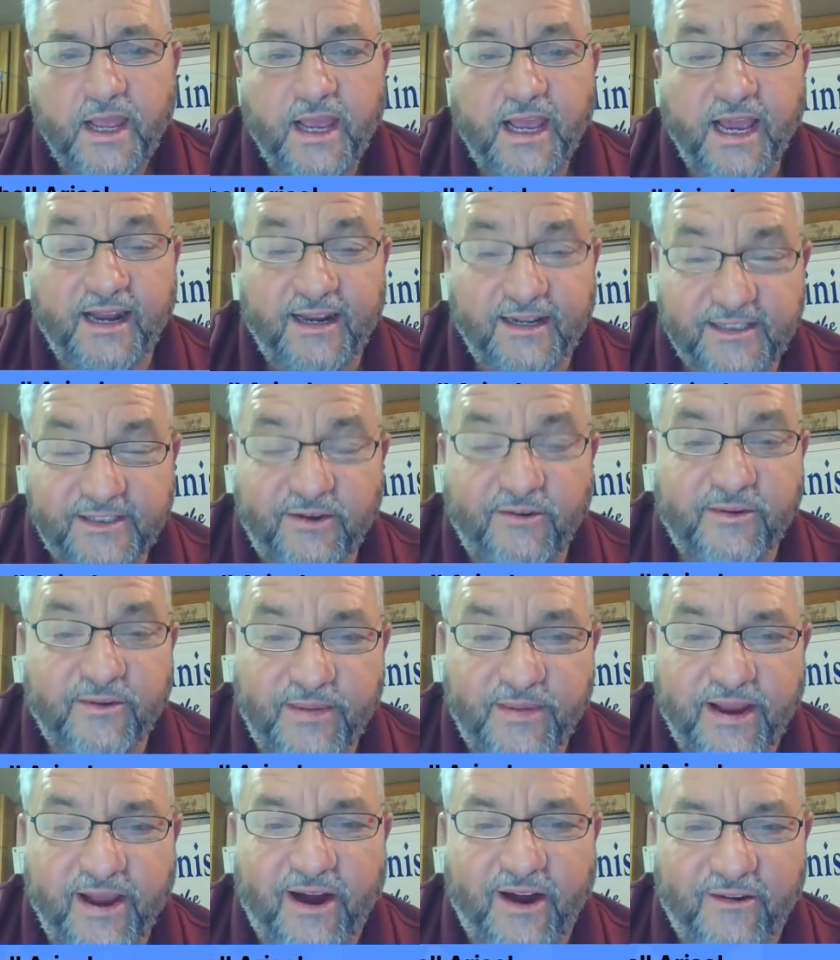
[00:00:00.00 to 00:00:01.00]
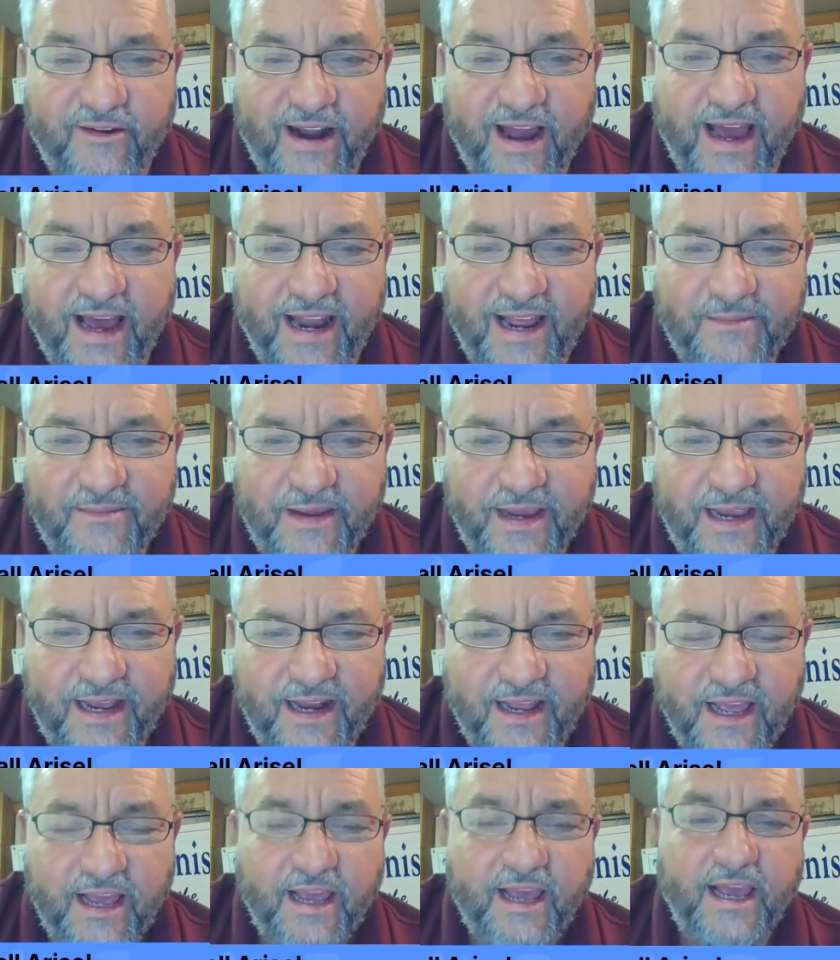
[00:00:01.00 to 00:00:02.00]
and it's going to be all right.
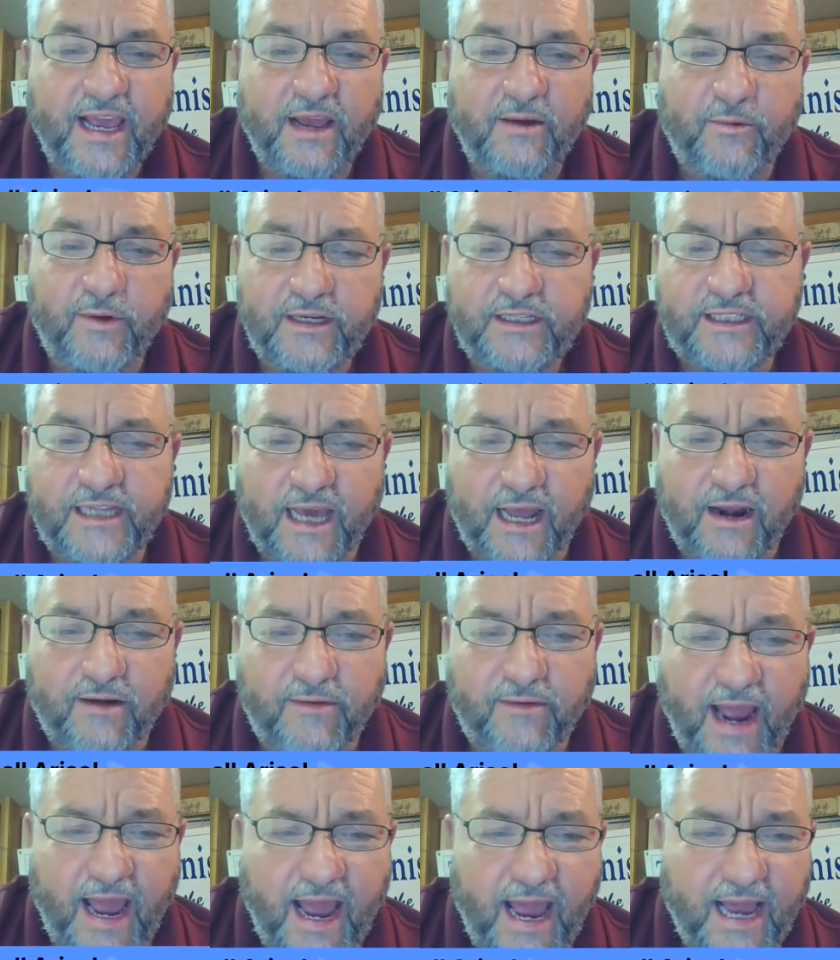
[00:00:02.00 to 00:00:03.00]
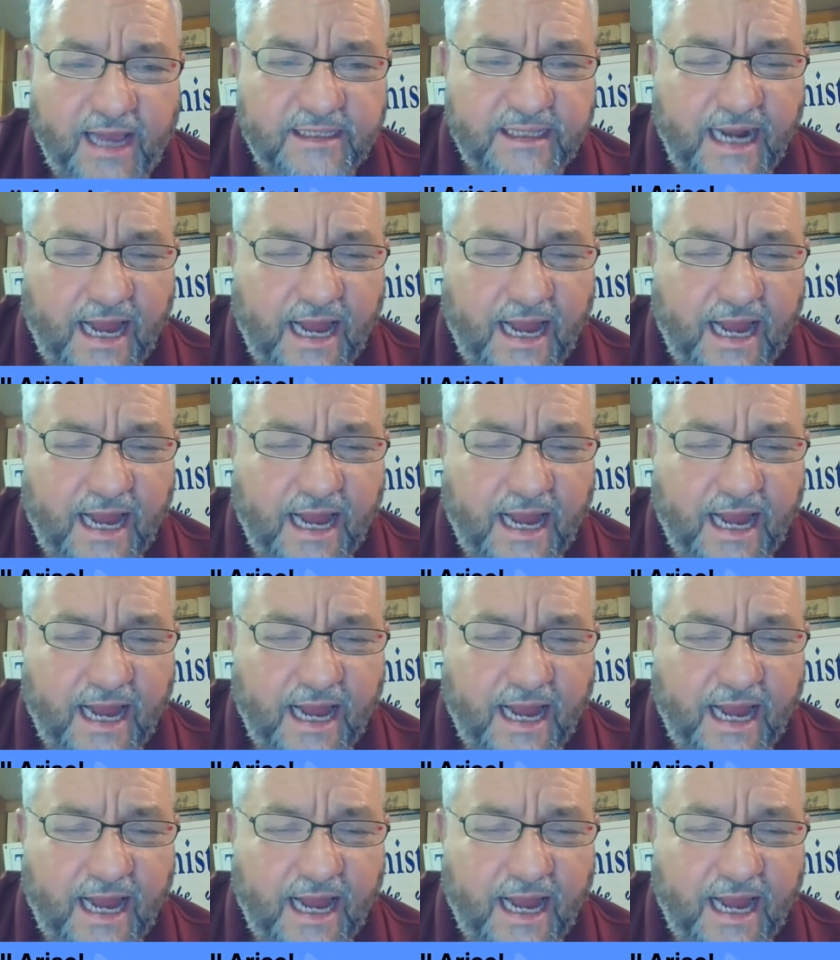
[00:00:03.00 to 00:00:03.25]
Amen. And we shall arise.